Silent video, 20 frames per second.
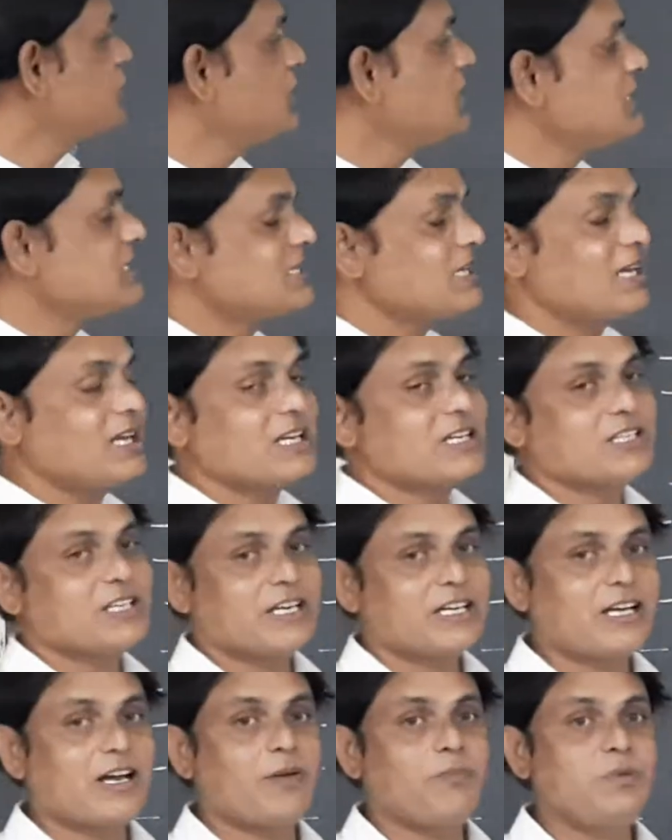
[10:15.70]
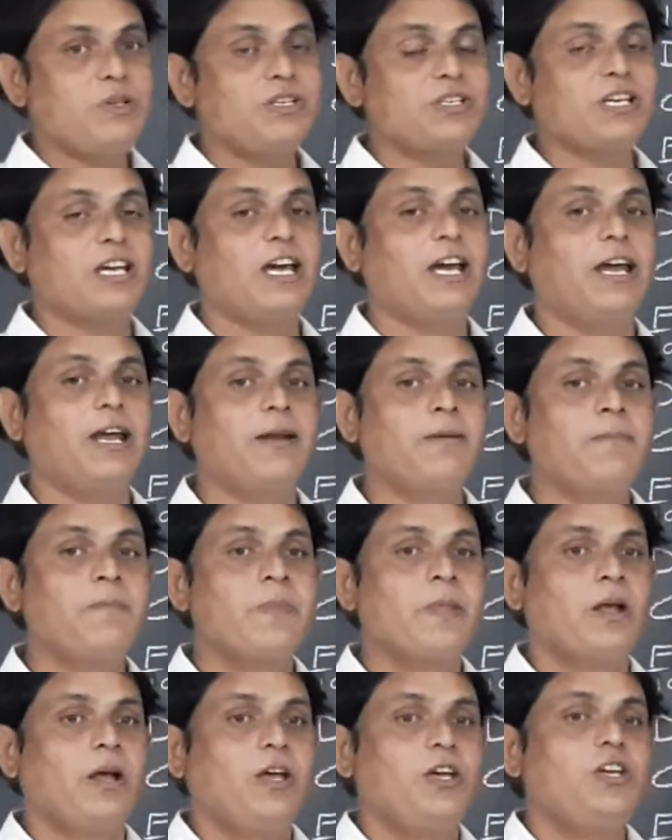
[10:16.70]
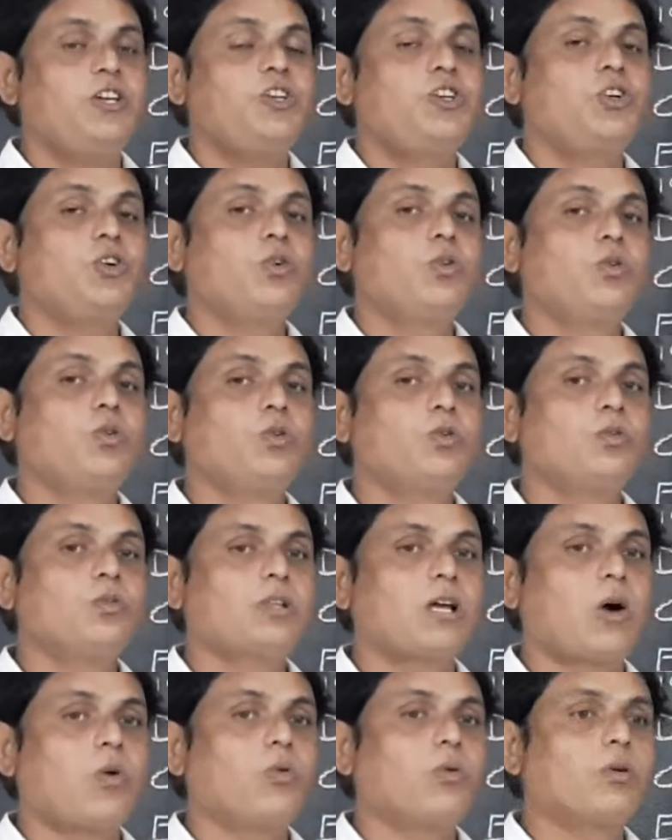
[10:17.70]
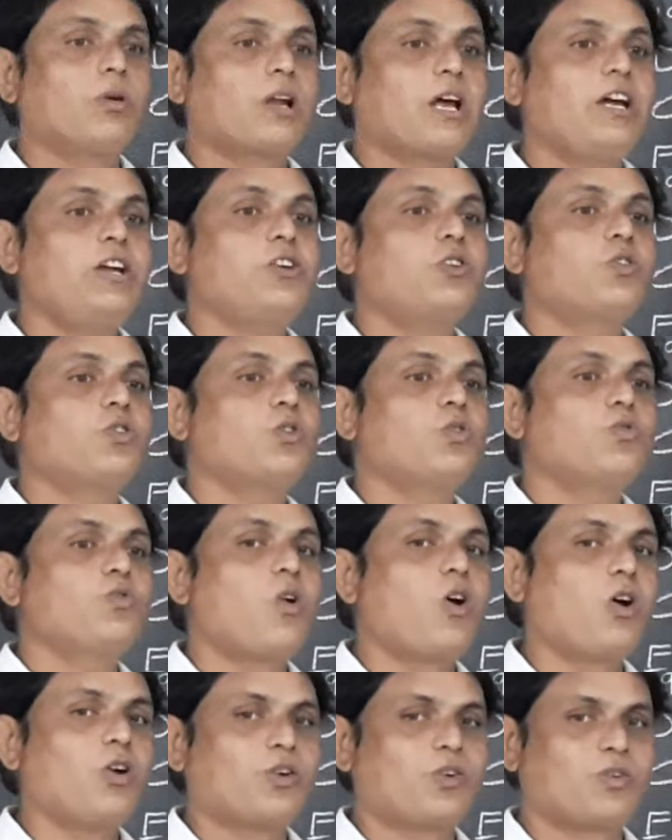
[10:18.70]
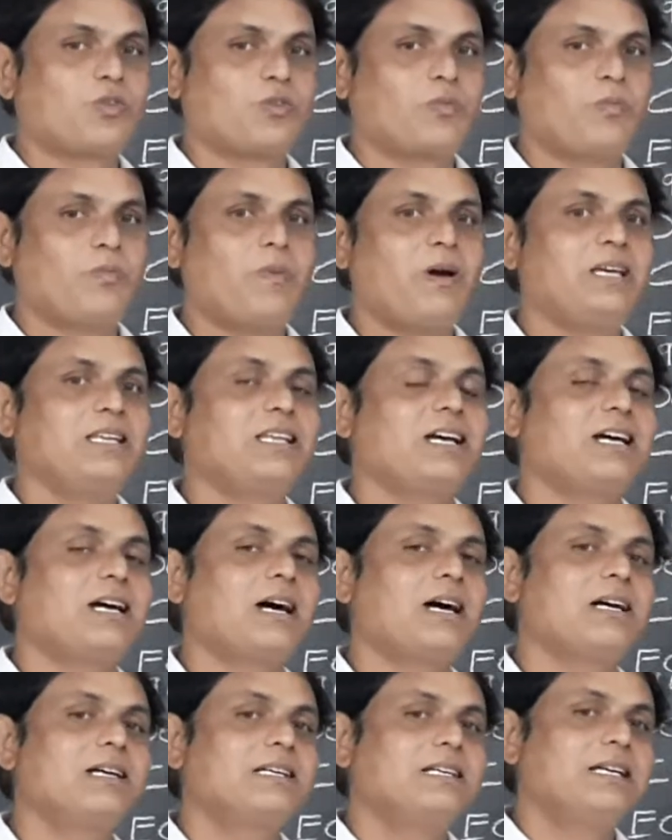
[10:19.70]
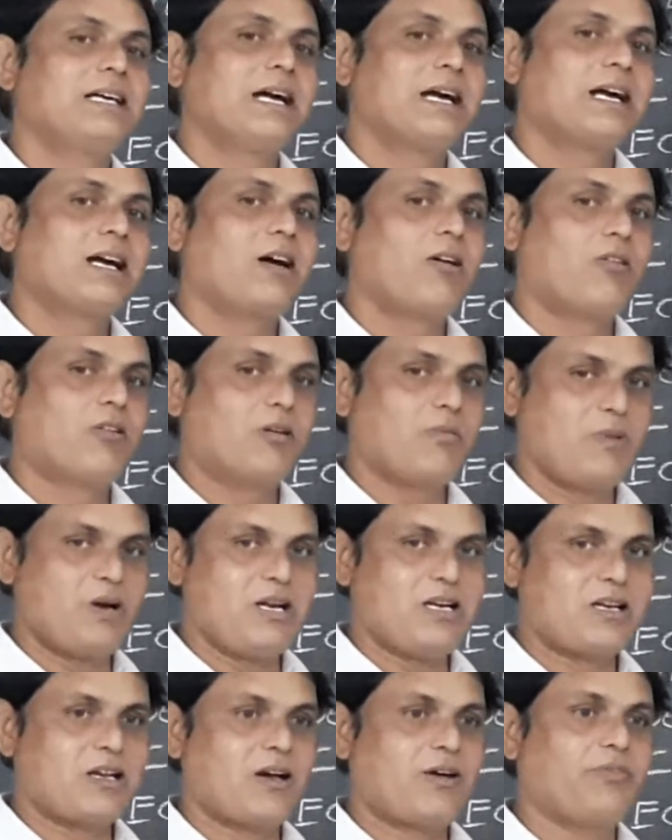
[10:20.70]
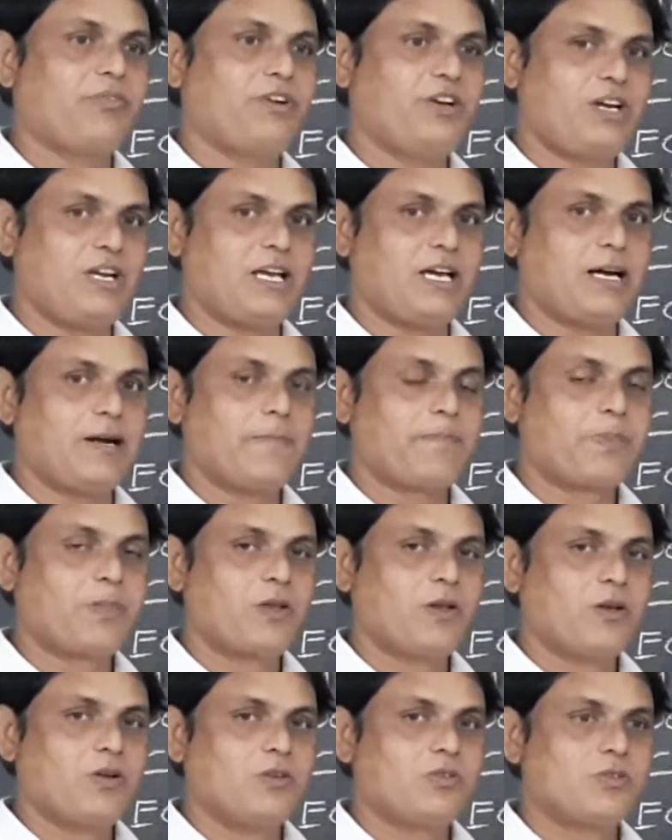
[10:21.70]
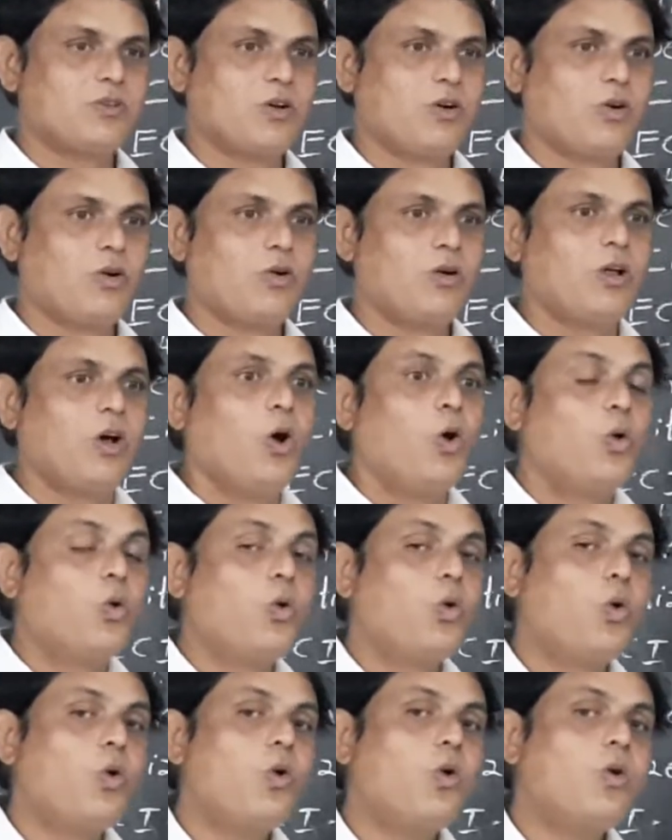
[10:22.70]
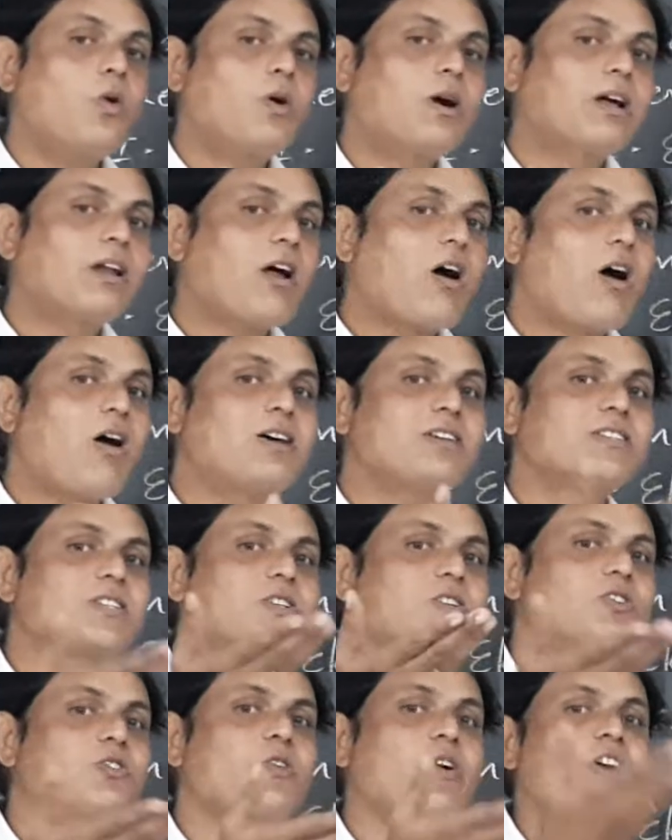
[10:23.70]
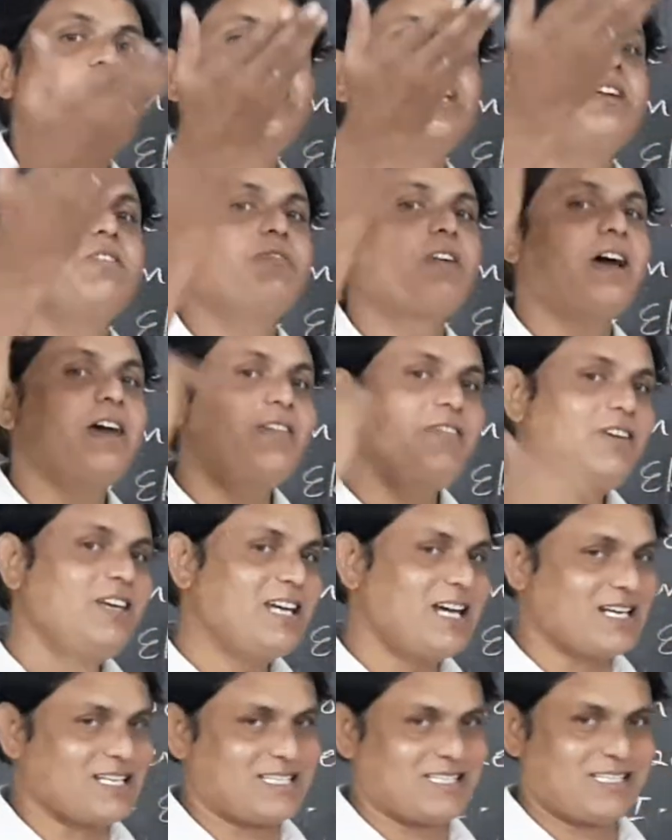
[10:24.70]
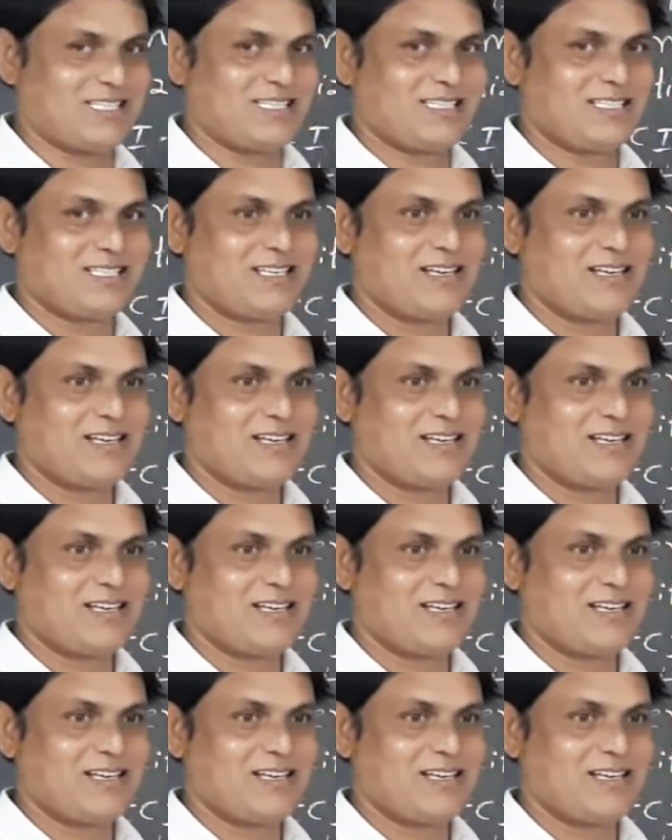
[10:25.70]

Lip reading: this election commission issue the right to vote by the government of India. So who crossed 25 years?